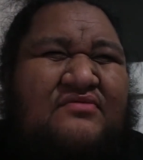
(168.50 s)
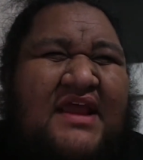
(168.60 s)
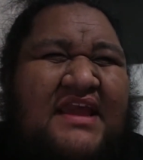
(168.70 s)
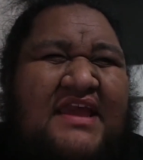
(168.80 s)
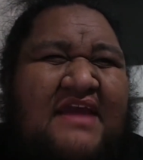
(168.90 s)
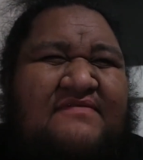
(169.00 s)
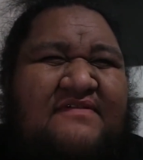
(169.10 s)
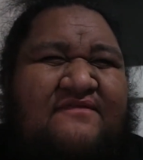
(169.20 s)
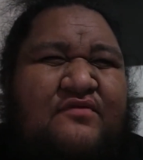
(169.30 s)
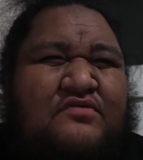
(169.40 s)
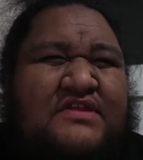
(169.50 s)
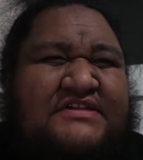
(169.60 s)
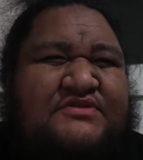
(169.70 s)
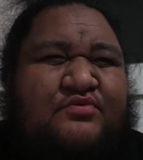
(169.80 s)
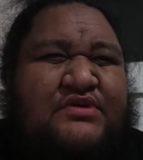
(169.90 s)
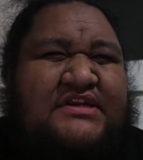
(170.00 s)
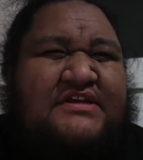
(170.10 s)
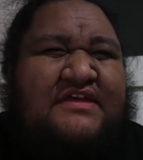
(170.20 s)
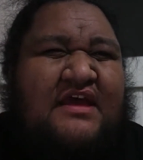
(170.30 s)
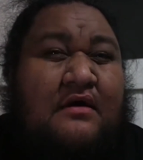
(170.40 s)
like having food that's
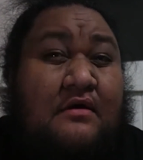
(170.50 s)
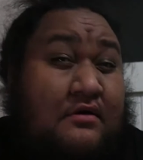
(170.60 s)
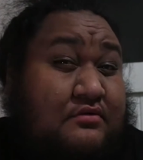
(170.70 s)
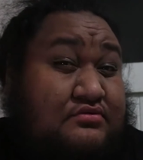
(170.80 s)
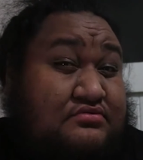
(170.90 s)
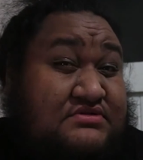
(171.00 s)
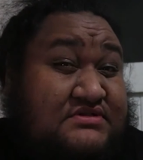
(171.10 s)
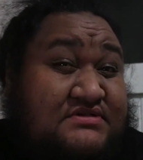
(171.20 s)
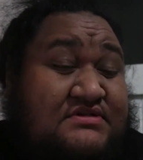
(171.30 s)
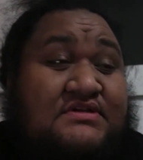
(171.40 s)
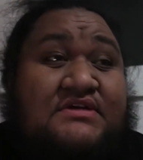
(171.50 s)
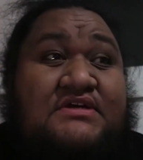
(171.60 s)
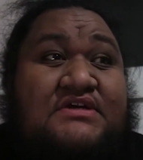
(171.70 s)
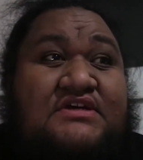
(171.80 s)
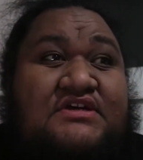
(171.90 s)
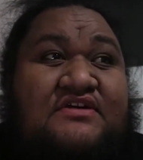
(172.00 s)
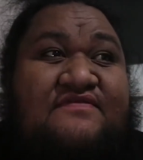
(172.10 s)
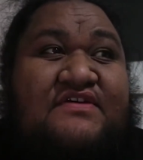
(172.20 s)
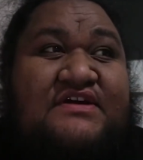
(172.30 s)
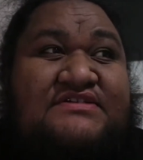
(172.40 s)
really that old,
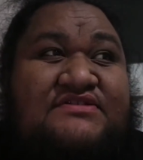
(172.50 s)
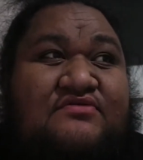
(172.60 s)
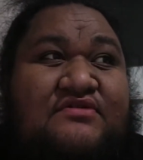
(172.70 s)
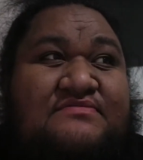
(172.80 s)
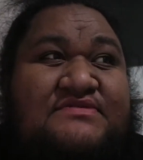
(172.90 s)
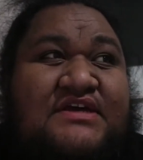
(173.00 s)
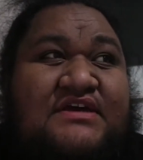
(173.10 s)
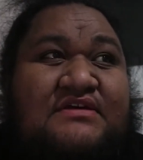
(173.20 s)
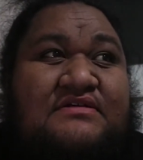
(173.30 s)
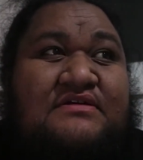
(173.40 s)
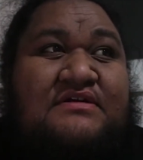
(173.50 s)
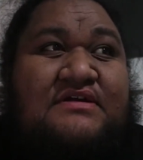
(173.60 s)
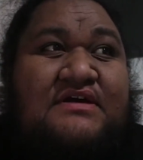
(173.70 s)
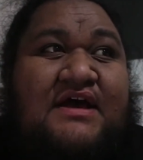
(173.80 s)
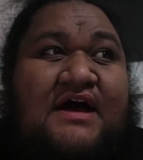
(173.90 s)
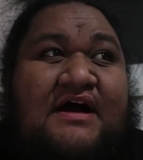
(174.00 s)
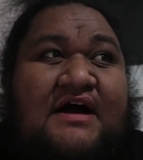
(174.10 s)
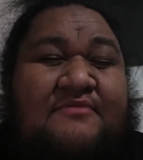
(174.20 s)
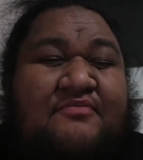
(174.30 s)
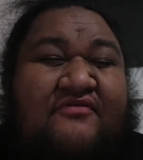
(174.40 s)
if you guys know what I'm saying.
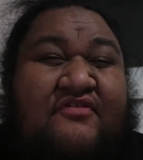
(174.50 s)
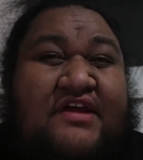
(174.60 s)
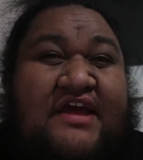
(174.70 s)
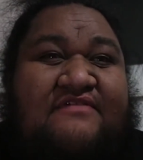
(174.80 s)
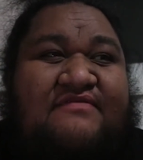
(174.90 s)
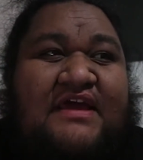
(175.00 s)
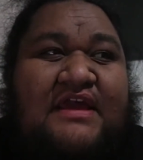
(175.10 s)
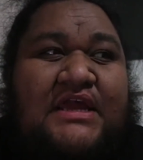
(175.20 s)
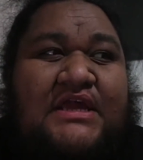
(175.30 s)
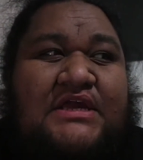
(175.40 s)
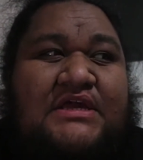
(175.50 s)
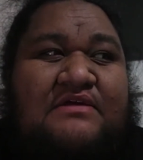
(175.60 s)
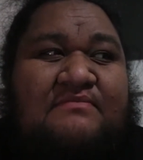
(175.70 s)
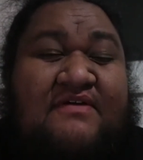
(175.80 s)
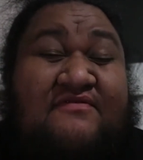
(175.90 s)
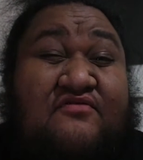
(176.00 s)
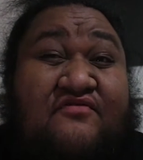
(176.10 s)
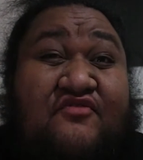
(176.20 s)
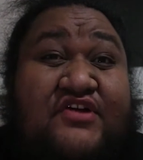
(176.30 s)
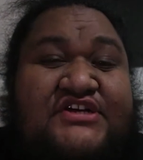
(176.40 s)
I prefer to have, like, my food
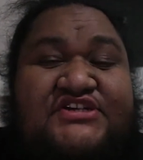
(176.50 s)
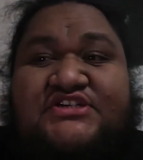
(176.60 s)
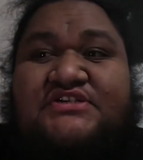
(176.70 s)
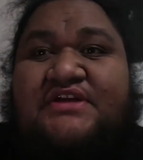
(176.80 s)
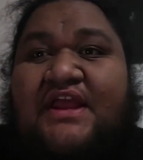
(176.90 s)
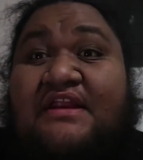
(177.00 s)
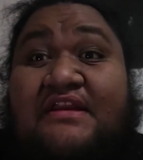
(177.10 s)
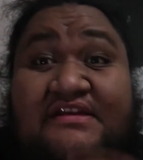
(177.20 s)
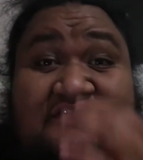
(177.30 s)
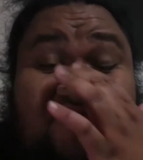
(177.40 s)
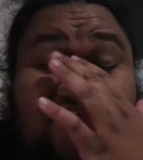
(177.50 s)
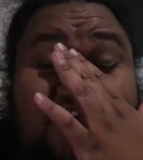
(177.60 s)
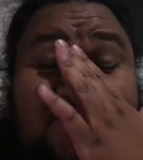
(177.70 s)
fresh, and as fresh